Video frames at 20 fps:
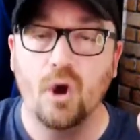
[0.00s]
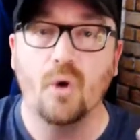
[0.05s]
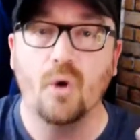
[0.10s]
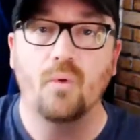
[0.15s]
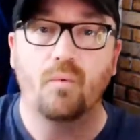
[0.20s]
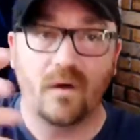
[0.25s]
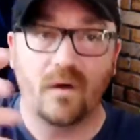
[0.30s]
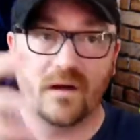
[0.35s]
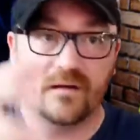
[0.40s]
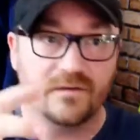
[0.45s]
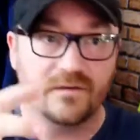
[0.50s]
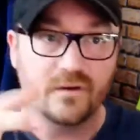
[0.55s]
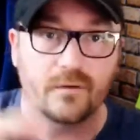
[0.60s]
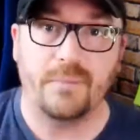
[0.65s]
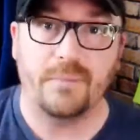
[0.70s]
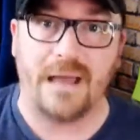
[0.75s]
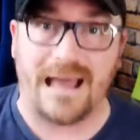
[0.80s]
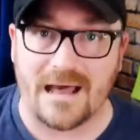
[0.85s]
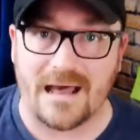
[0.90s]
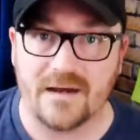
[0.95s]
well your
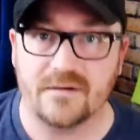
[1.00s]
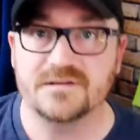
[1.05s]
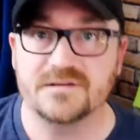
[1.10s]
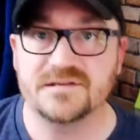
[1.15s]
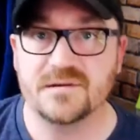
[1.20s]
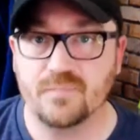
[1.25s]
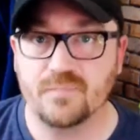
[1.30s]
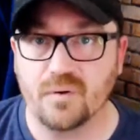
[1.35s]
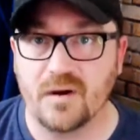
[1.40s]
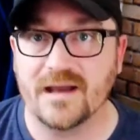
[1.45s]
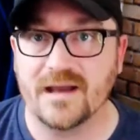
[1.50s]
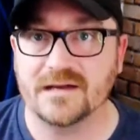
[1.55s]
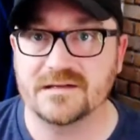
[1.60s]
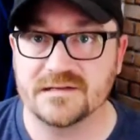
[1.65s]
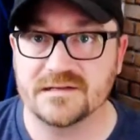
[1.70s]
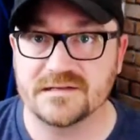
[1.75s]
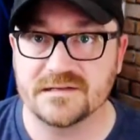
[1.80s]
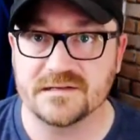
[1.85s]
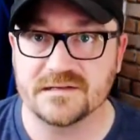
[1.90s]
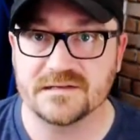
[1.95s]
patterns and
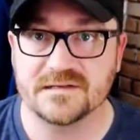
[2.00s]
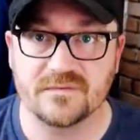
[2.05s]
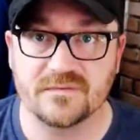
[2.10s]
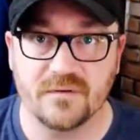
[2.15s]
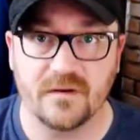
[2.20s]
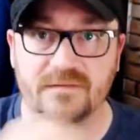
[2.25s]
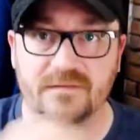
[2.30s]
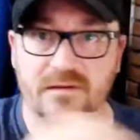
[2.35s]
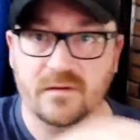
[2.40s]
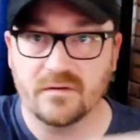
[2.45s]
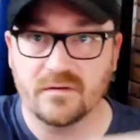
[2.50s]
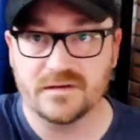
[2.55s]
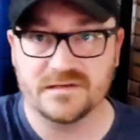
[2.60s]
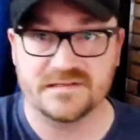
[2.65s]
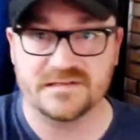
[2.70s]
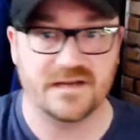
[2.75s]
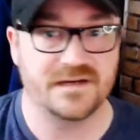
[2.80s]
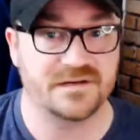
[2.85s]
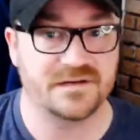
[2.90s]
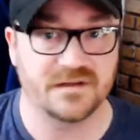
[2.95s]
practices throughout the
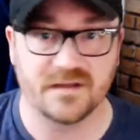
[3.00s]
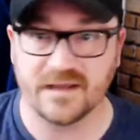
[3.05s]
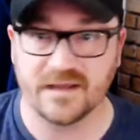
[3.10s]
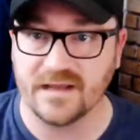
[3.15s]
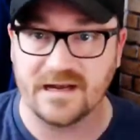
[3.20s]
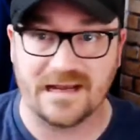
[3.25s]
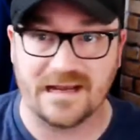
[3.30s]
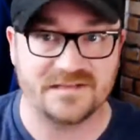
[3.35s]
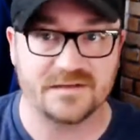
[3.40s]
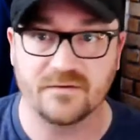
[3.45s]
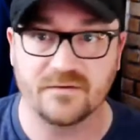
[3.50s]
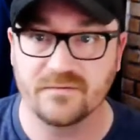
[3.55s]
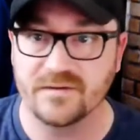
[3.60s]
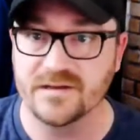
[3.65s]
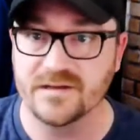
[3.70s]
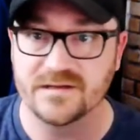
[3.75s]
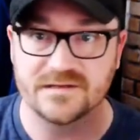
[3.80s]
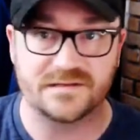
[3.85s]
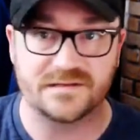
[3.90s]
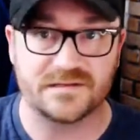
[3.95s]
organization like an
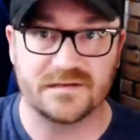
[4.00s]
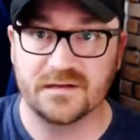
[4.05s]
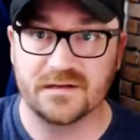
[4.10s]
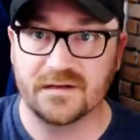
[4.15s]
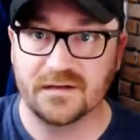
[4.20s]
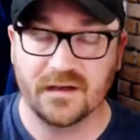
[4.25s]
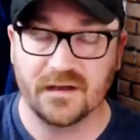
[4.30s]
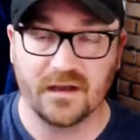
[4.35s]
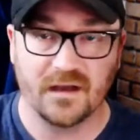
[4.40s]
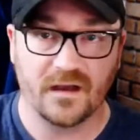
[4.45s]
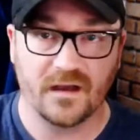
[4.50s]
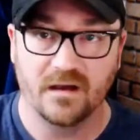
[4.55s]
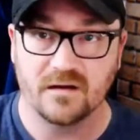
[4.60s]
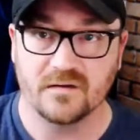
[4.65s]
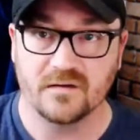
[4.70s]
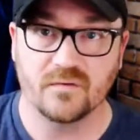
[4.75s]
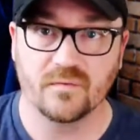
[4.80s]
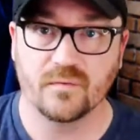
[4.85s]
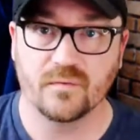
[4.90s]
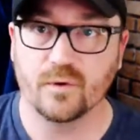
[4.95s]
sres uh,
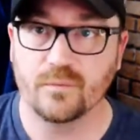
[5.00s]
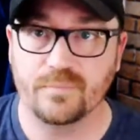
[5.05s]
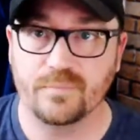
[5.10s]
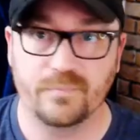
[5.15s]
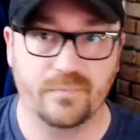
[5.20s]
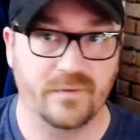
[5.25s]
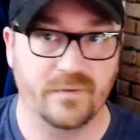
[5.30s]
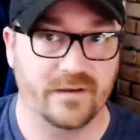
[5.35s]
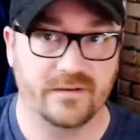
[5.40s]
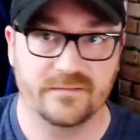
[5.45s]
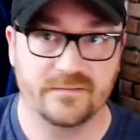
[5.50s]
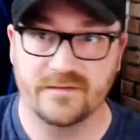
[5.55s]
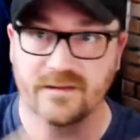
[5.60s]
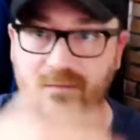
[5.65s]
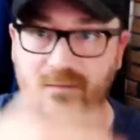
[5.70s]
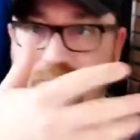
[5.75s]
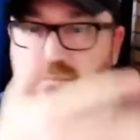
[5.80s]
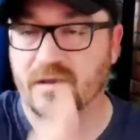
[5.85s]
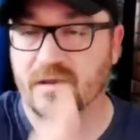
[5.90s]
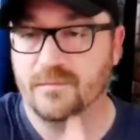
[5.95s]
group the,
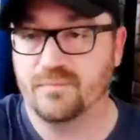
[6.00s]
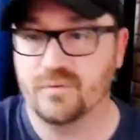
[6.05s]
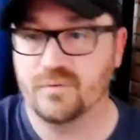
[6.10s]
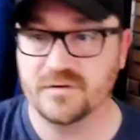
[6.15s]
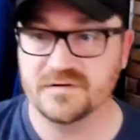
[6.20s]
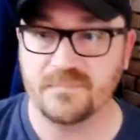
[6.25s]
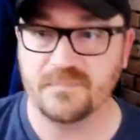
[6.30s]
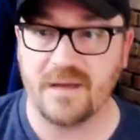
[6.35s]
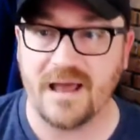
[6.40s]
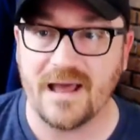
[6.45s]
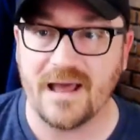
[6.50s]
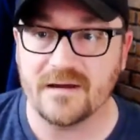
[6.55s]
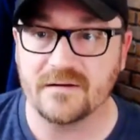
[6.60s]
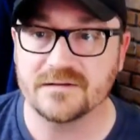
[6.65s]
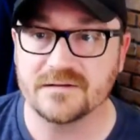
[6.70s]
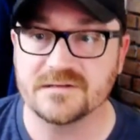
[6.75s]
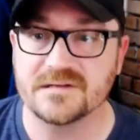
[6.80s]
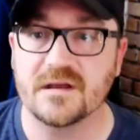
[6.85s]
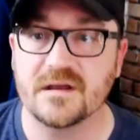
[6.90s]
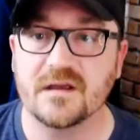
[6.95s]
they, they produce
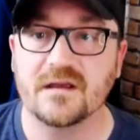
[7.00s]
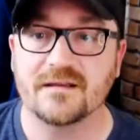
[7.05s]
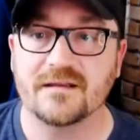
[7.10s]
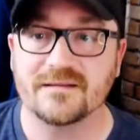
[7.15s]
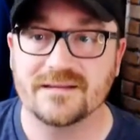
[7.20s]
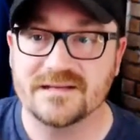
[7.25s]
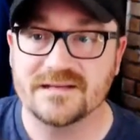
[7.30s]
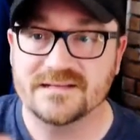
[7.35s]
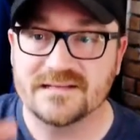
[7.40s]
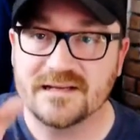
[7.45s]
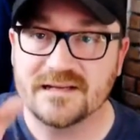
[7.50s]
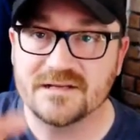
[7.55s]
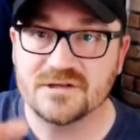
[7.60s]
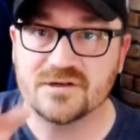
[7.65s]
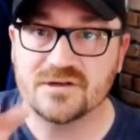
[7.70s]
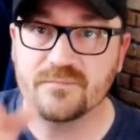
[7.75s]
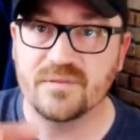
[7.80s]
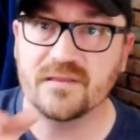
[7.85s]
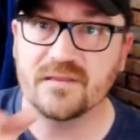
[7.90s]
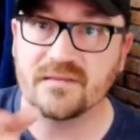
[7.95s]
patterns these things
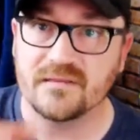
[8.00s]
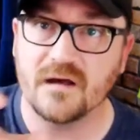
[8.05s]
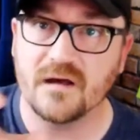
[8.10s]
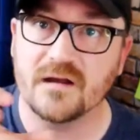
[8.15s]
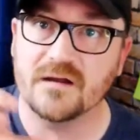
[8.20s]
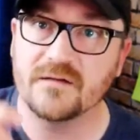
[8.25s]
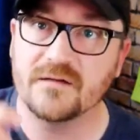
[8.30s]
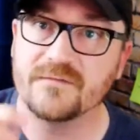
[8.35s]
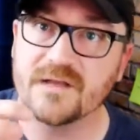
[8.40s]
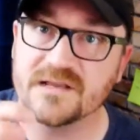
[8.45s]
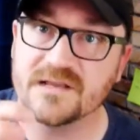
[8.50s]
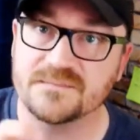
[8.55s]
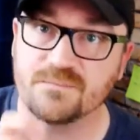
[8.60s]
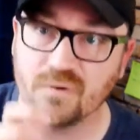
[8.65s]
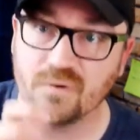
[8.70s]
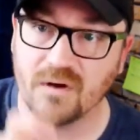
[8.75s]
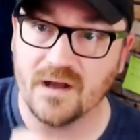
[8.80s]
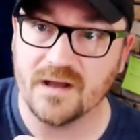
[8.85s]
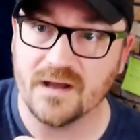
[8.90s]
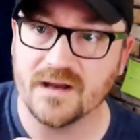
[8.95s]
should be thought of as
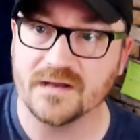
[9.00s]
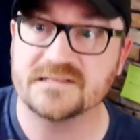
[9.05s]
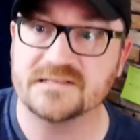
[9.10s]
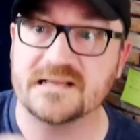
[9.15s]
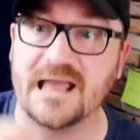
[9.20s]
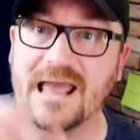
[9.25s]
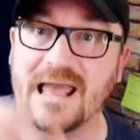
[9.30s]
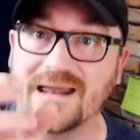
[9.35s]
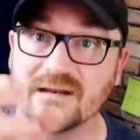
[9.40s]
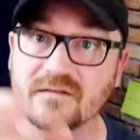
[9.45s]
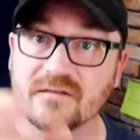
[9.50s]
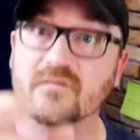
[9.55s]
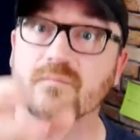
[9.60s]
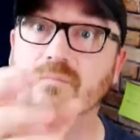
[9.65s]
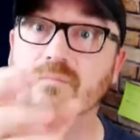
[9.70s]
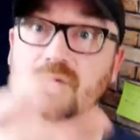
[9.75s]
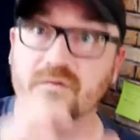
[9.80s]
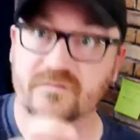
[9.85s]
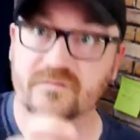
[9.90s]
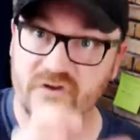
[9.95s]
products and
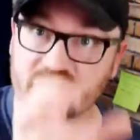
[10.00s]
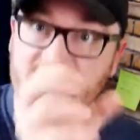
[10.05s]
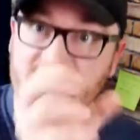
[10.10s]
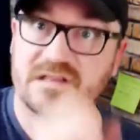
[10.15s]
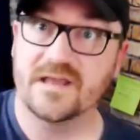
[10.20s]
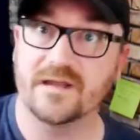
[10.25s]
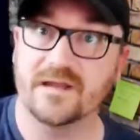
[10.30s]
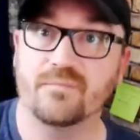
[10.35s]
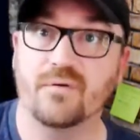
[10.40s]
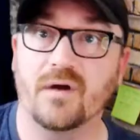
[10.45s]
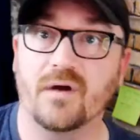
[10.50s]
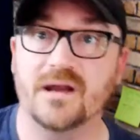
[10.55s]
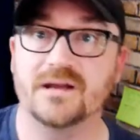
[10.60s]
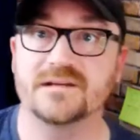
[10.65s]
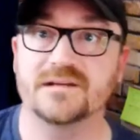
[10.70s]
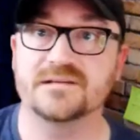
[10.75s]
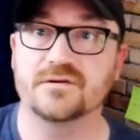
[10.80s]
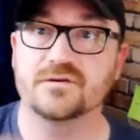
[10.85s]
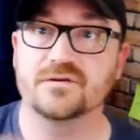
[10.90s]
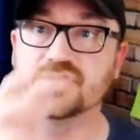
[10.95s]
just like
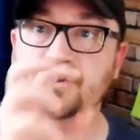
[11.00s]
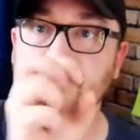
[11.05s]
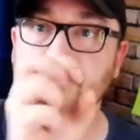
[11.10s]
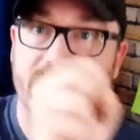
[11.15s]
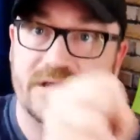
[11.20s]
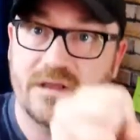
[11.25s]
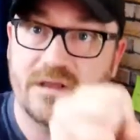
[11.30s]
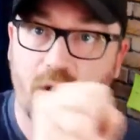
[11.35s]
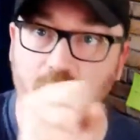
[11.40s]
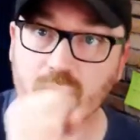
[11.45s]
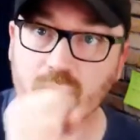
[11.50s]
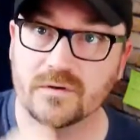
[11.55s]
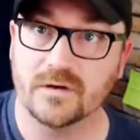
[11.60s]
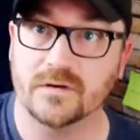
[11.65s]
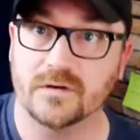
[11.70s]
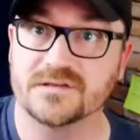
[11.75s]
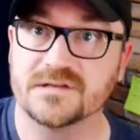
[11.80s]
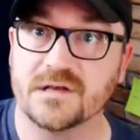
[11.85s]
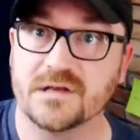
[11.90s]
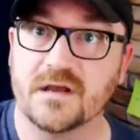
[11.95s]
products there should be
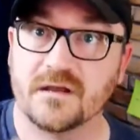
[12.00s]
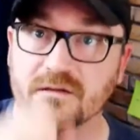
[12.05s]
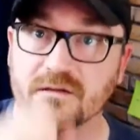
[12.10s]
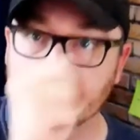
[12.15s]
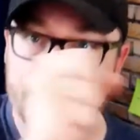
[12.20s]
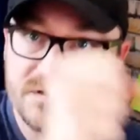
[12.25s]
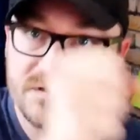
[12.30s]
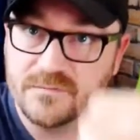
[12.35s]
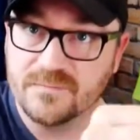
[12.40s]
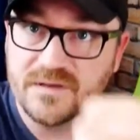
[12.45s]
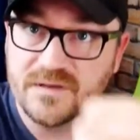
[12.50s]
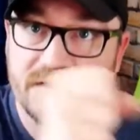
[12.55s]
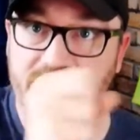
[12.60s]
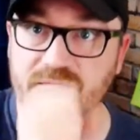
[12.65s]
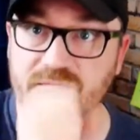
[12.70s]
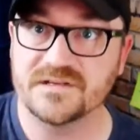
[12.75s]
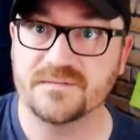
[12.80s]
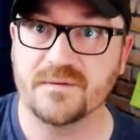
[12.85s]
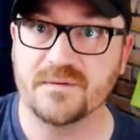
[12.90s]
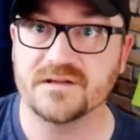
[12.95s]
owners there should be a
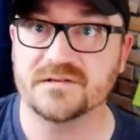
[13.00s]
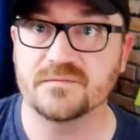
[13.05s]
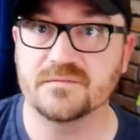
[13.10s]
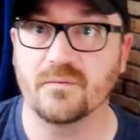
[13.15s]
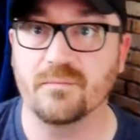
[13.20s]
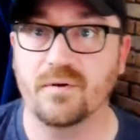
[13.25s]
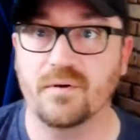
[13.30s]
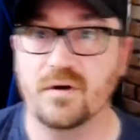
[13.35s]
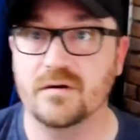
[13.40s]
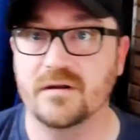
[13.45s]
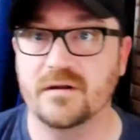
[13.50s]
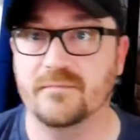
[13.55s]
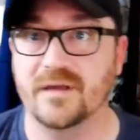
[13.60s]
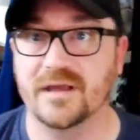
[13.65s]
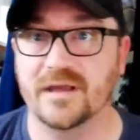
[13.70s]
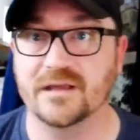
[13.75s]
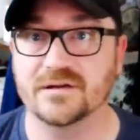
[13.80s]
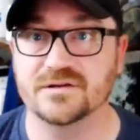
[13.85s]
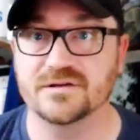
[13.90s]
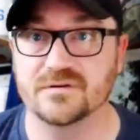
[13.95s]
responsible party
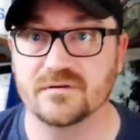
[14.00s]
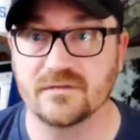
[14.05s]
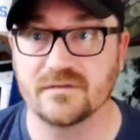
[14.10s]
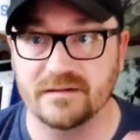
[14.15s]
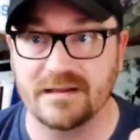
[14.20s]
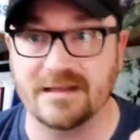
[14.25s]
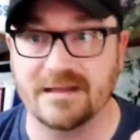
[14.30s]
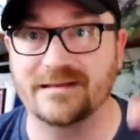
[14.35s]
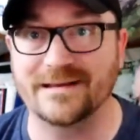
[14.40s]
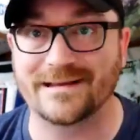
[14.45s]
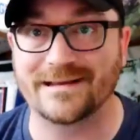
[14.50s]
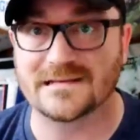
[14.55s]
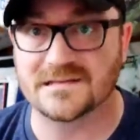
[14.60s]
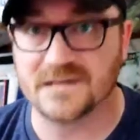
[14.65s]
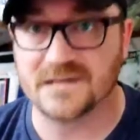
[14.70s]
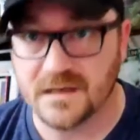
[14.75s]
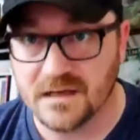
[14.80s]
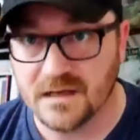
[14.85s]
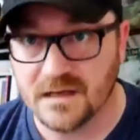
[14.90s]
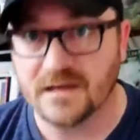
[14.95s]
making sure that that thing is
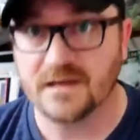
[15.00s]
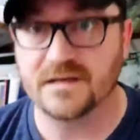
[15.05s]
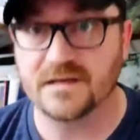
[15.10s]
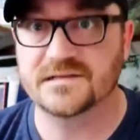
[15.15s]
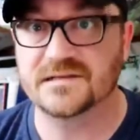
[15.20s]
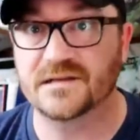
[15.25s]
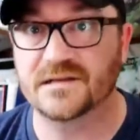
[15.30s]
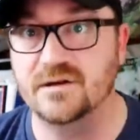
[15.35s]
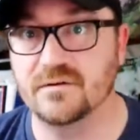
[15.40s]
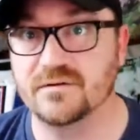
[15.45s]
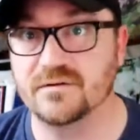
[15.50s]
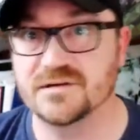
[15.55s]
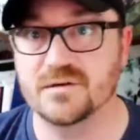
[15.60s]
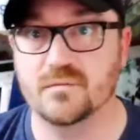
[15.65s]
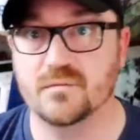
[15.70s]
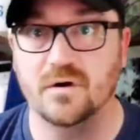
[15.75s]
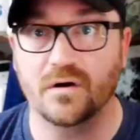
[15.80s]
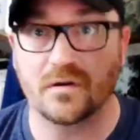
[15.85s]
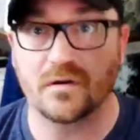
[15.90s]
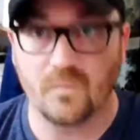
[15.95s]
continuing to
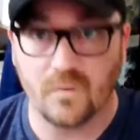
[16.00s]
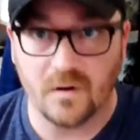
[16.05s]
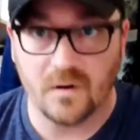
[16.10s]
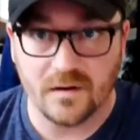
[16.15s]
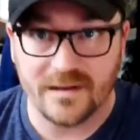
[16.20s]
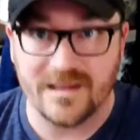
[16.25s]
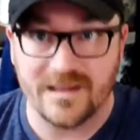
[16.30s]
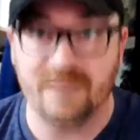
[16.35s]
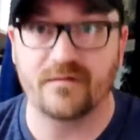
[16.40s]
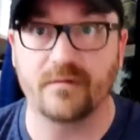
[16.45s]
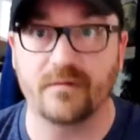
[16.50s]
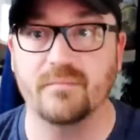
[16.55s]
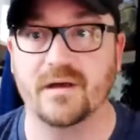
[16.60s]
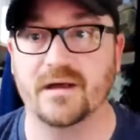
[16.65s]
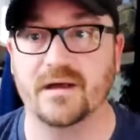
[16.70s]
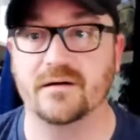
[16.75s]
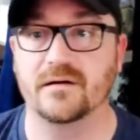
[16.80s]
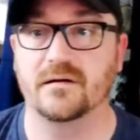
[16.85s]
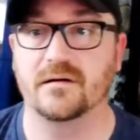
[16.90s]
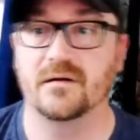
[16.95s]
work work even
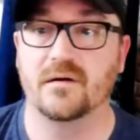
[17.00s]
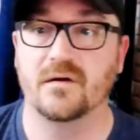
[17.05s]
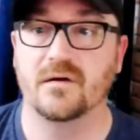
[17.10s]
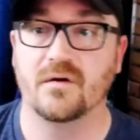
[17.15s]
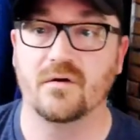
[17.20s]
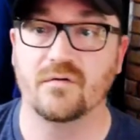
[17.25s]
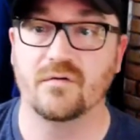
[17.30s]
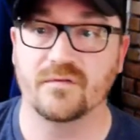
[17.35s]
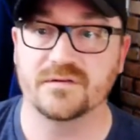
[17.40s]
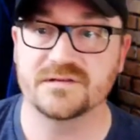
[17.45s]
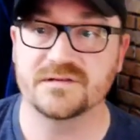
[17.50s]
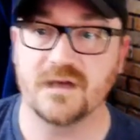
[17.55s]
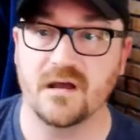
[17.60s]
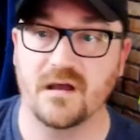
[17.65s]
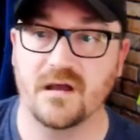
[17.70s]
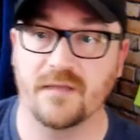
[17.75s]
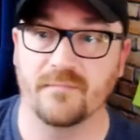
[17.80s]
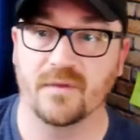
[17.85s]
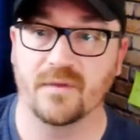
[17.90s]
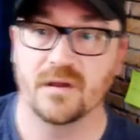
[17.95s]
better over
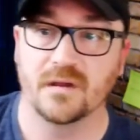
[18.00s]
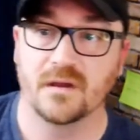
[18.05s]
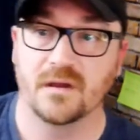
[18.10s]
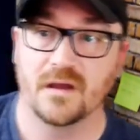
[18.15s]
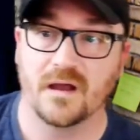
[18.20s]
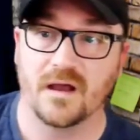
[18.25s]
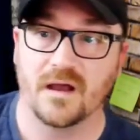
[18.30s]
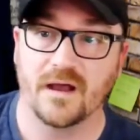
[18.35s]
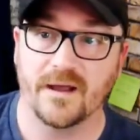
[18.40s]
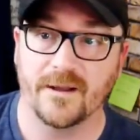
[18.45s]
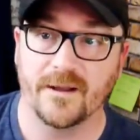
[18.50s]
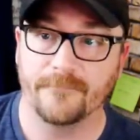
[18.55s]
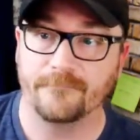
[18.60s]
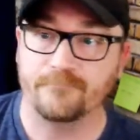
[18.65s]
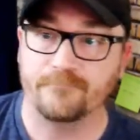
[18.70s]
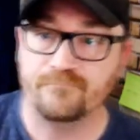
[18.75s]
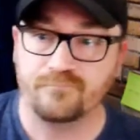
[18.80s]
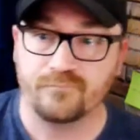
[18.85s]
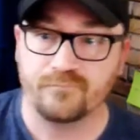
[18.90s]
time um,